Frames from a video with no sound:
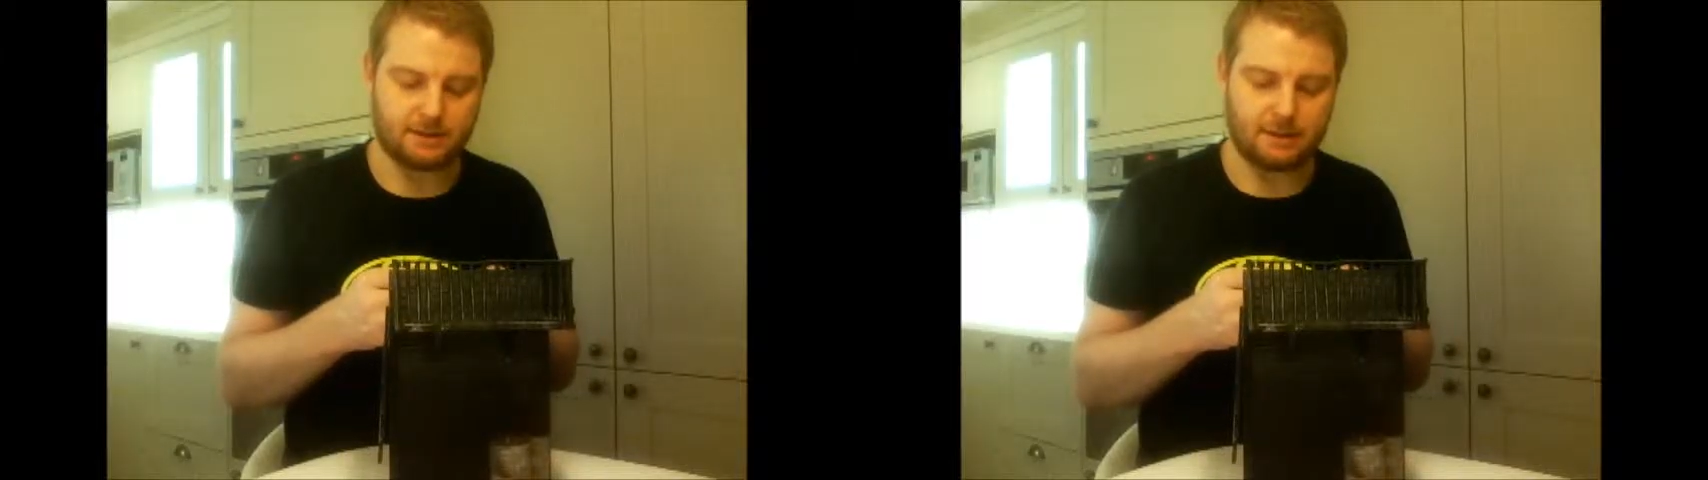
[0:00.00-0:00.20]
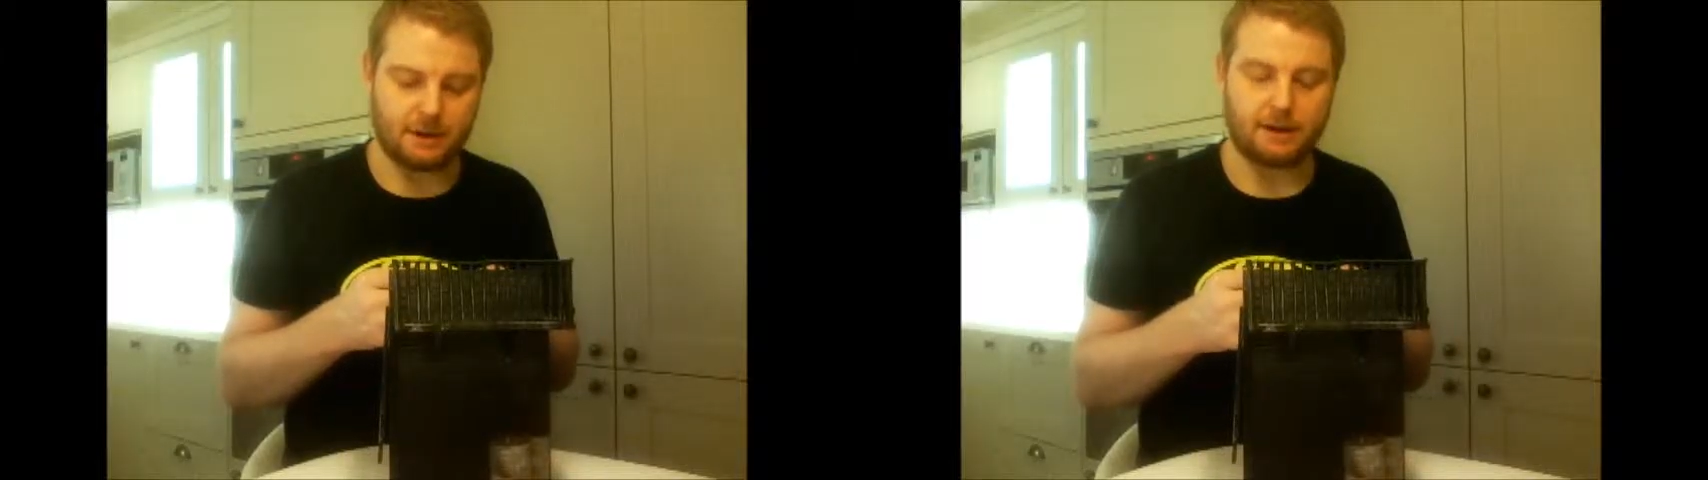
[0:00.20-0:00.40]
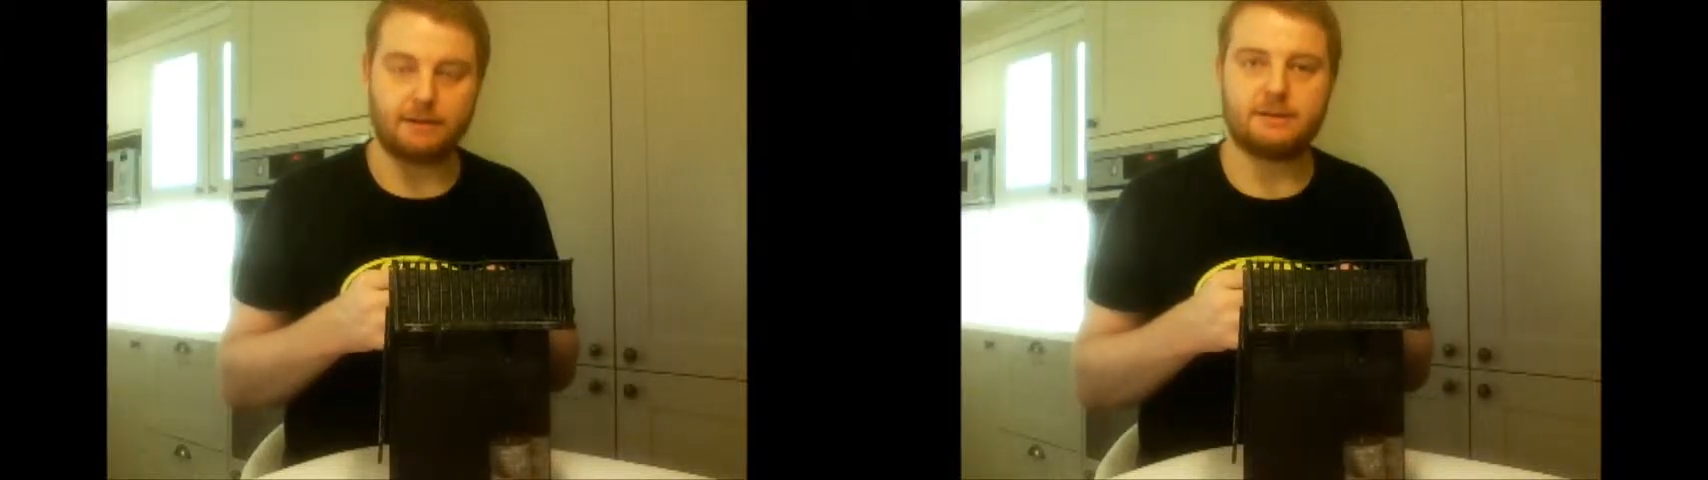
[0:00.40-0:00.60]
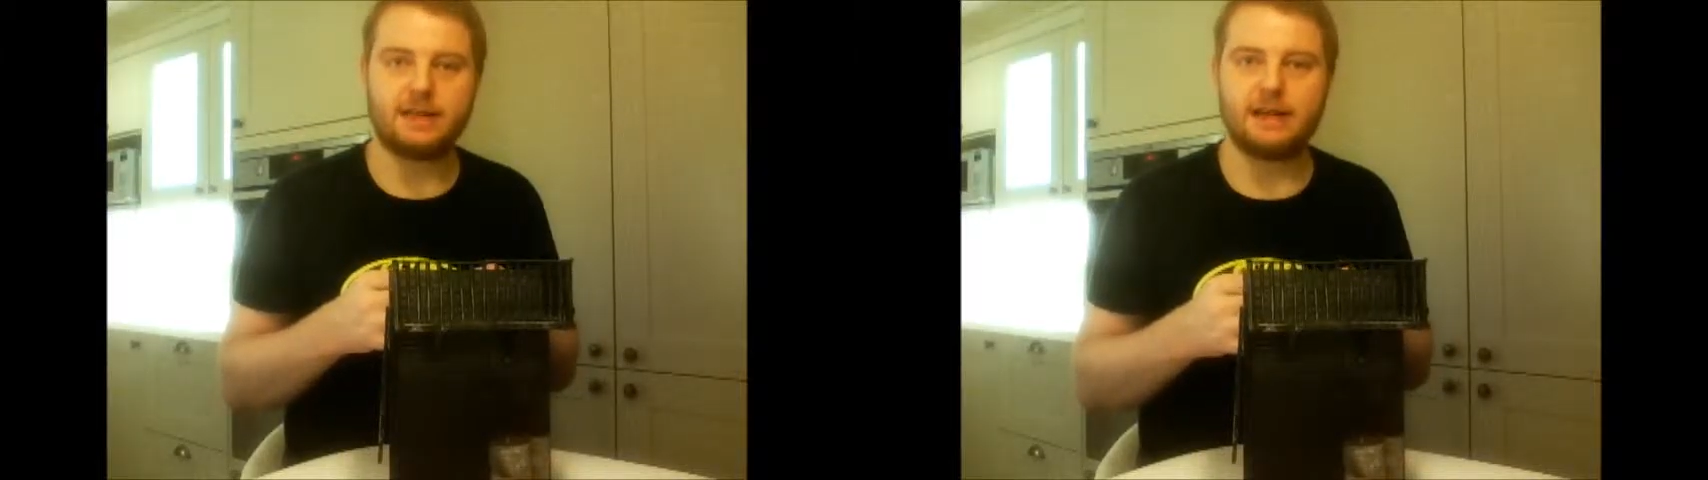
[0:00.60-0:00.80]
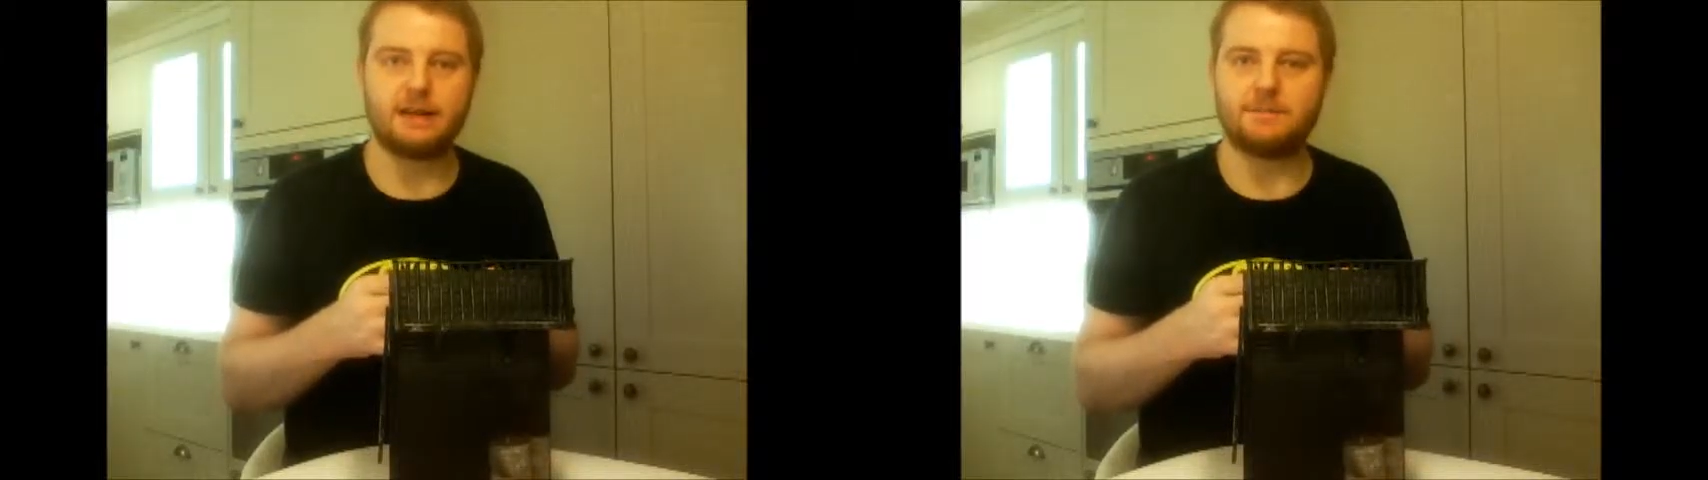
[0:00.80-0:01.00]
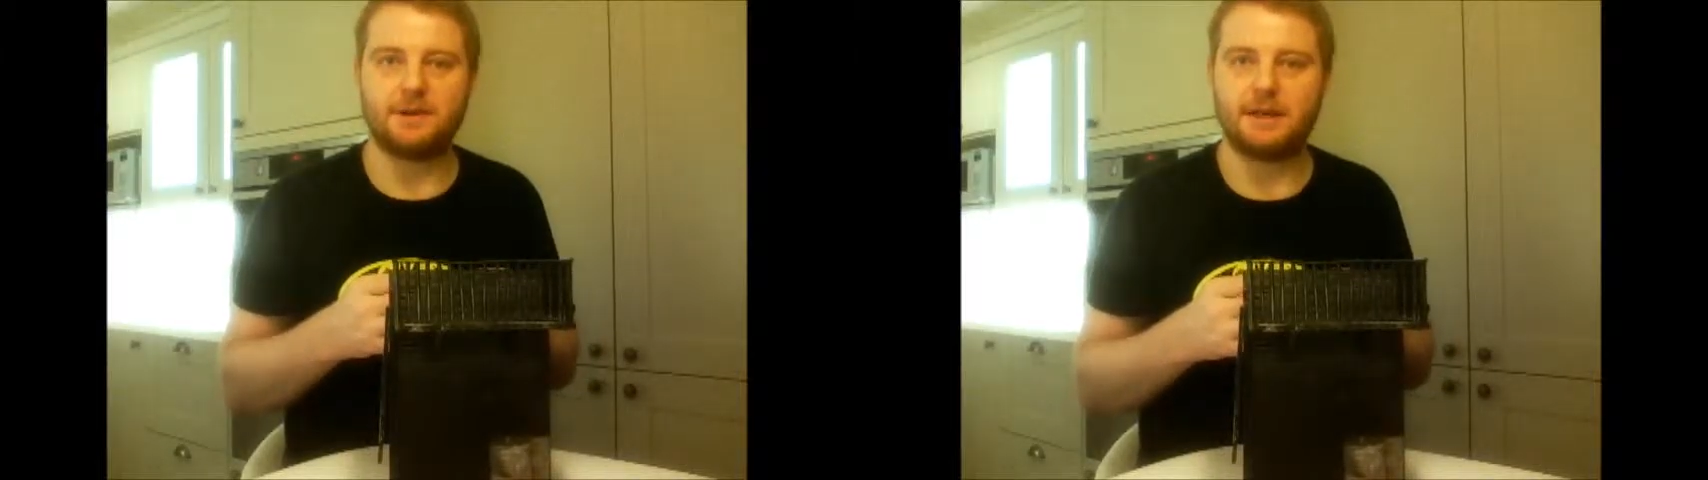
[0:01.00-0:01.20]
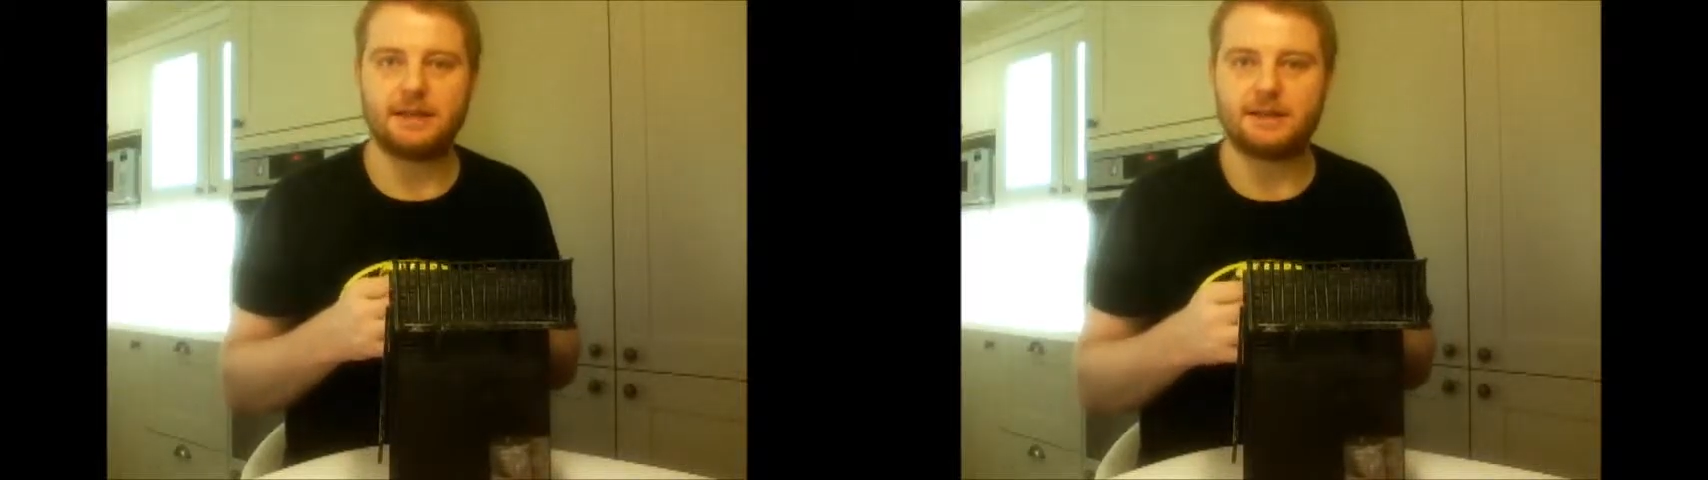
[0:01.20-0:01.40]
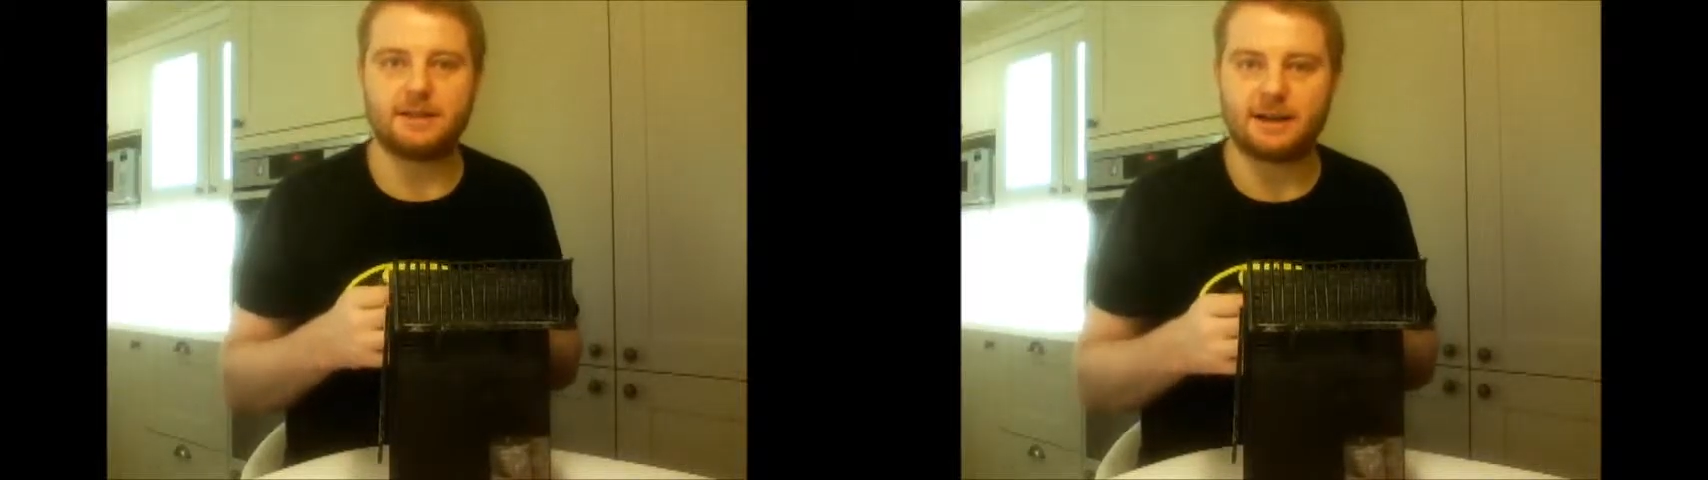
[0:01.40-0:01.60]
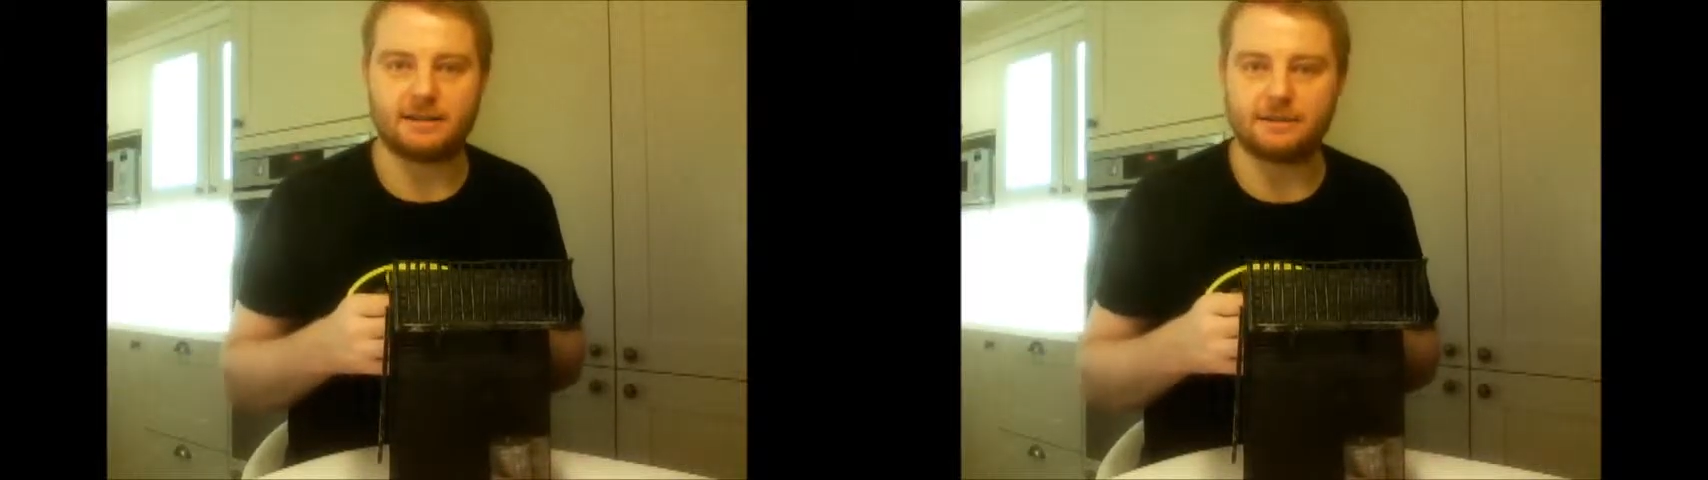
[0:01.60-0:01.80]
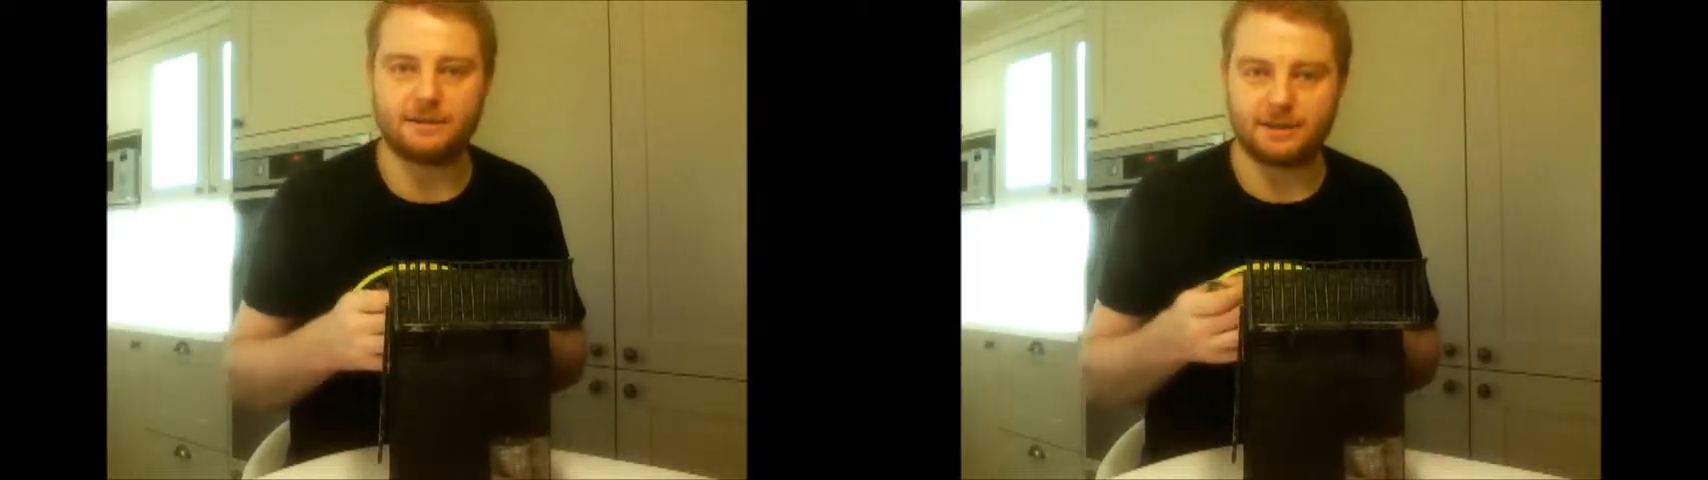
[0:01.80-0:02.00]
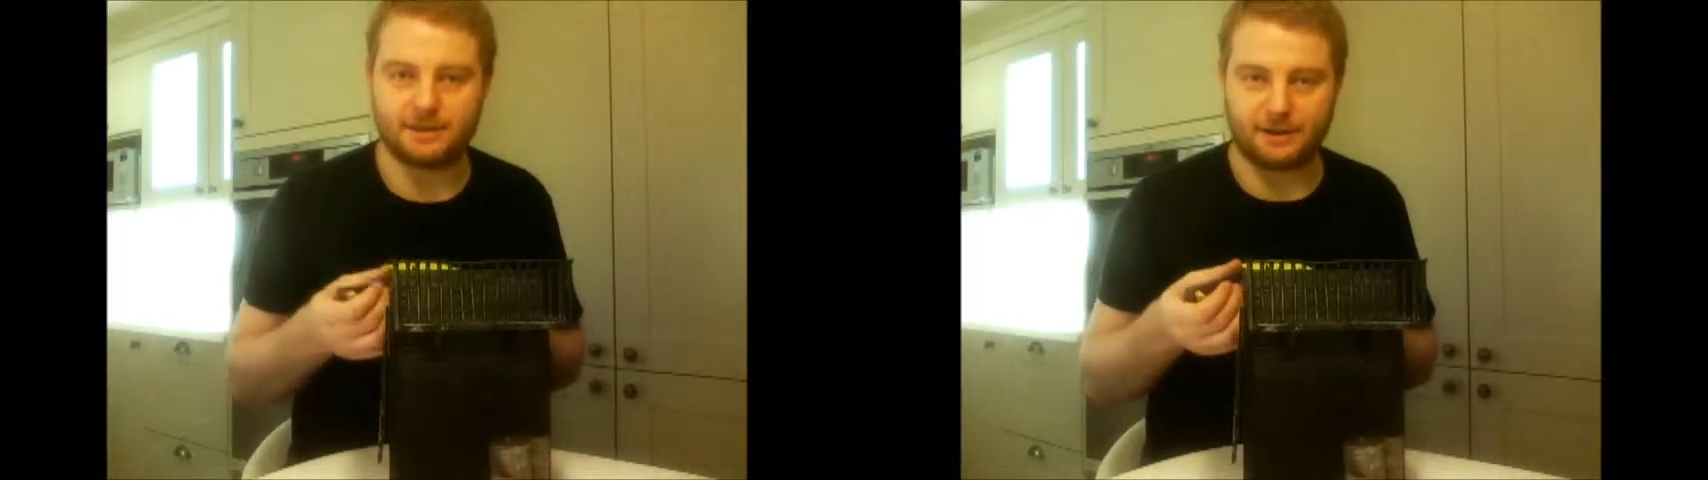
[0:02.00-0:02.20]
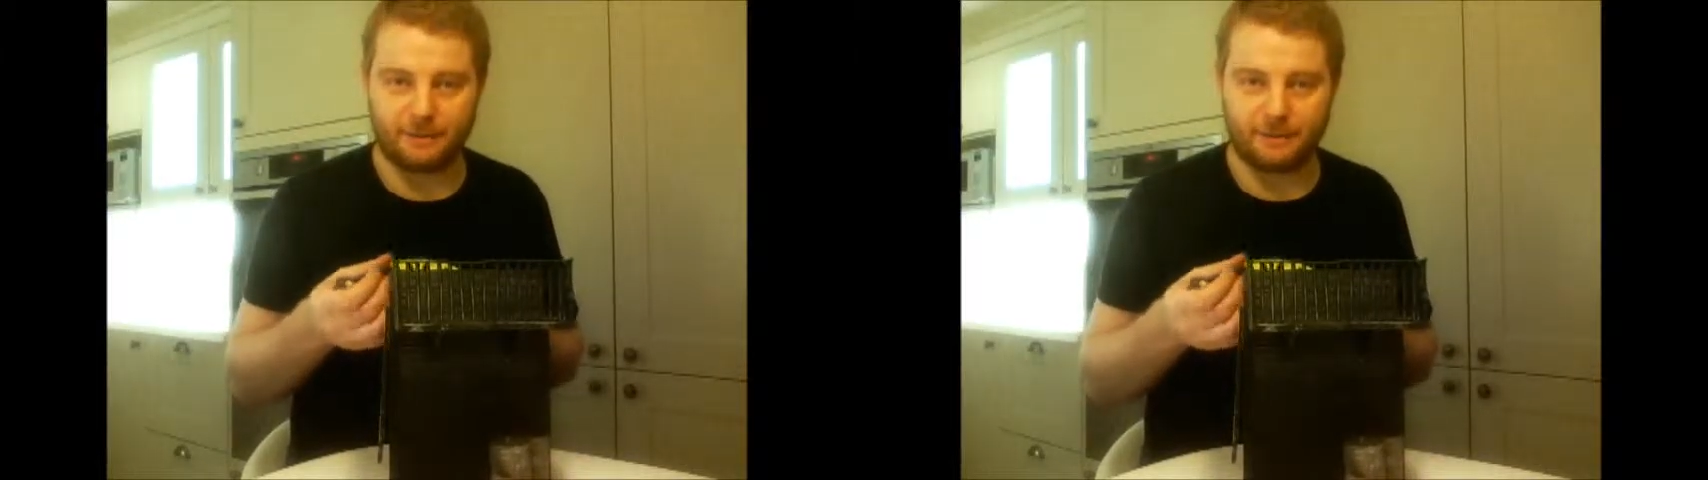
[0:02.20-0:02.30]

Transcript: I don't know, Teenage Mutant Ninja Turtles, you see